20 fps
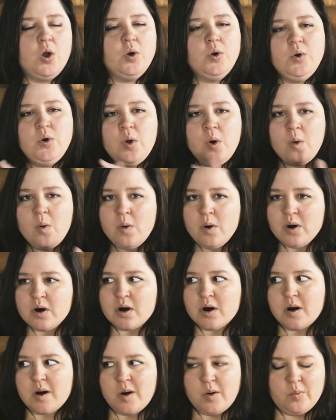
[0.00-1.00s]
Nor
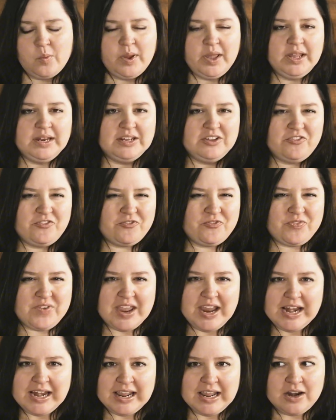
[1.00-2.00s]
are we
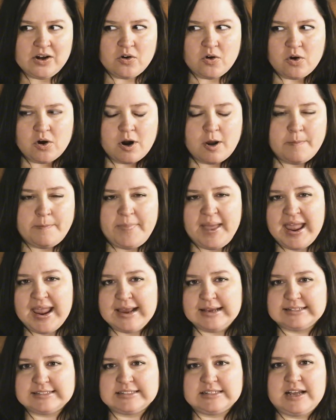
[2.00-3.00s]
defeated or
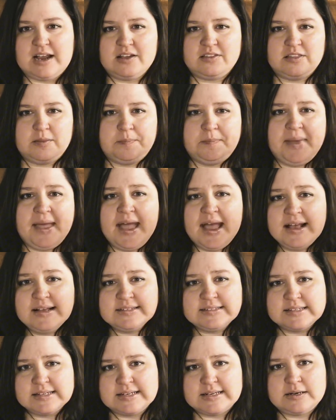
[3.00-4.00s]
abased like the
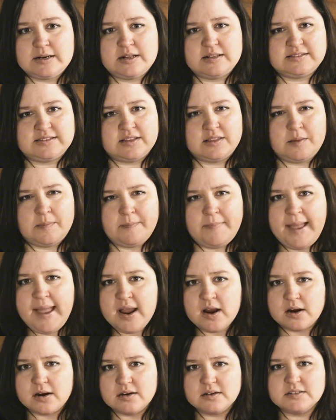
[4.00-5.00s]
peasants and the
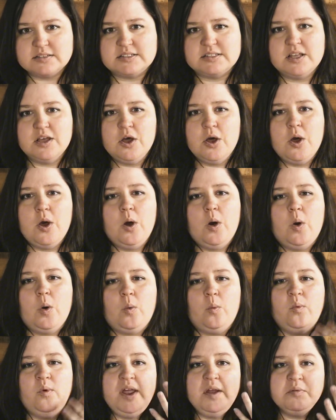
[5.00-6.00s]
beggars.
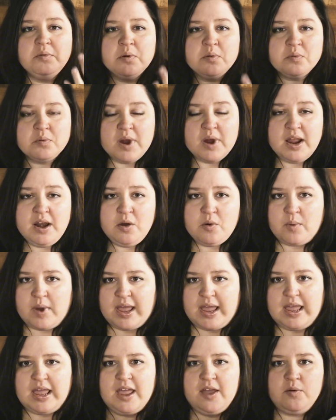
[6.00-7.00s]
We were
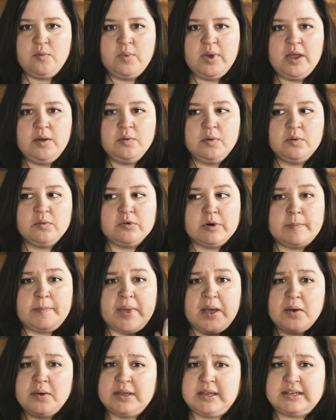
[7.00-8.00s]
runaway and we were
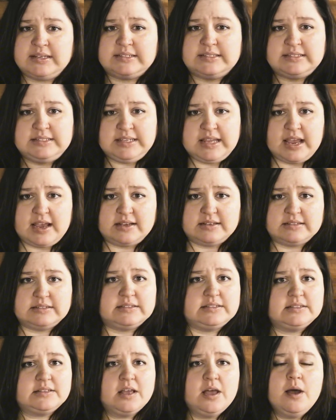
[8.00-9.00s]
rebellious,
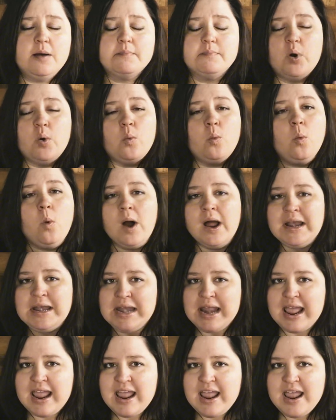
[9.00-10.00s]
yes. But
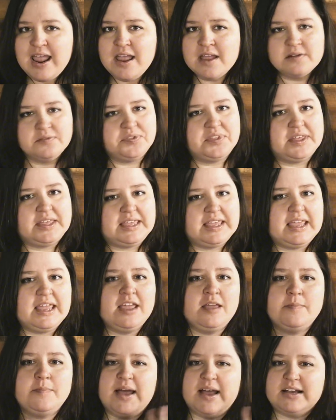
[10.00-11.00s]
one day the
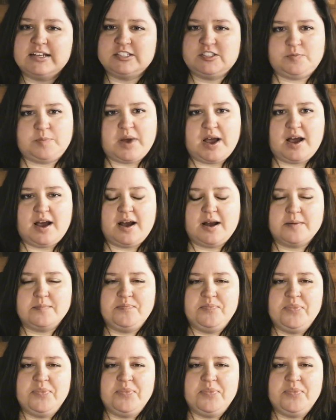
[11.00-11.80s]
king passed by